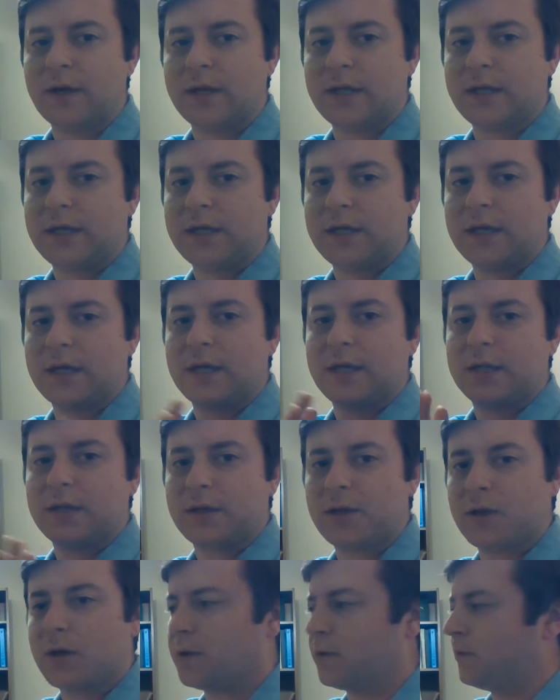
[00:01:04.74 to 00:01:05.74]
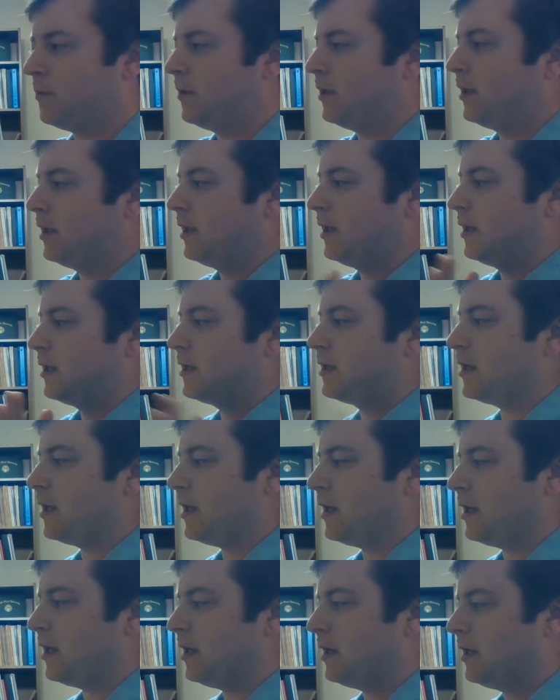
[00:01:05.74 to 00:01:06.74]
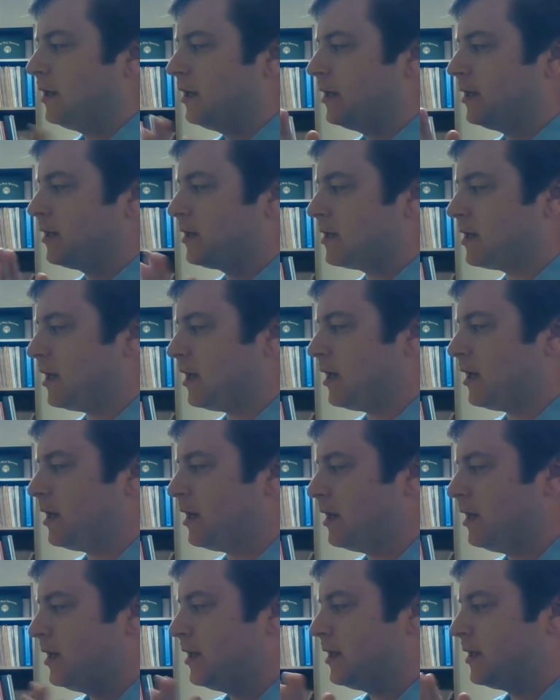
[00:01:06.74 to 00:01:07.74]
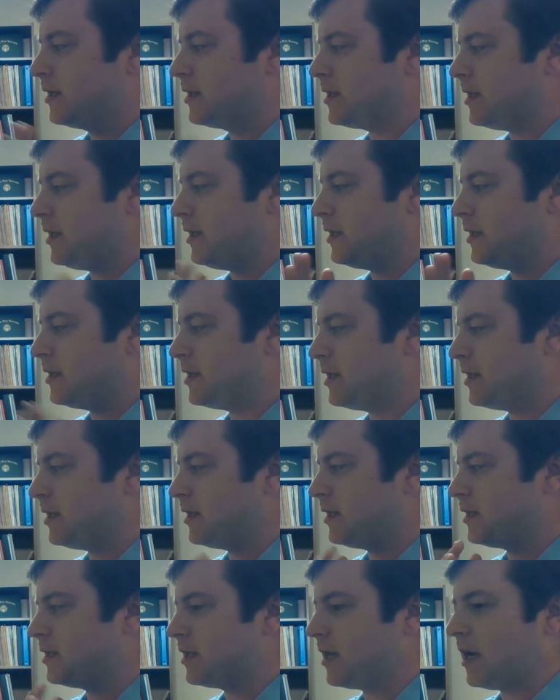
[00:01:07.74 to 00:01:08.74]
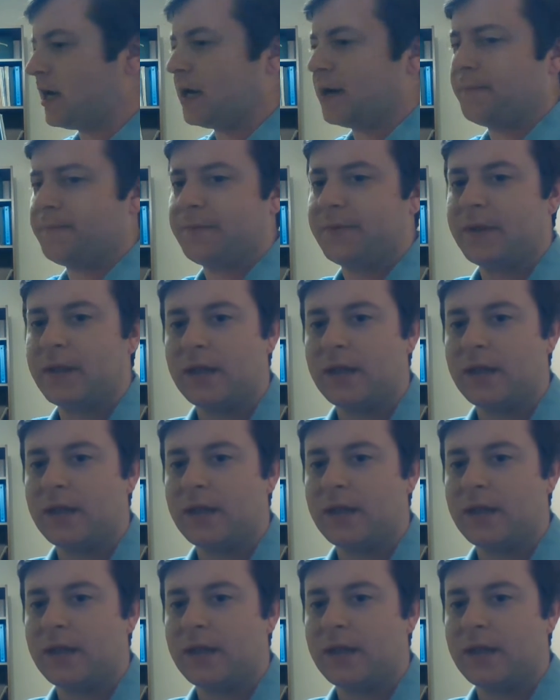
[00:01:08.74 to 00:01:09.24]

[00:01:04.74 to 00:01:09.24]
Ready and go. Ta, ta, ti, ti, ta.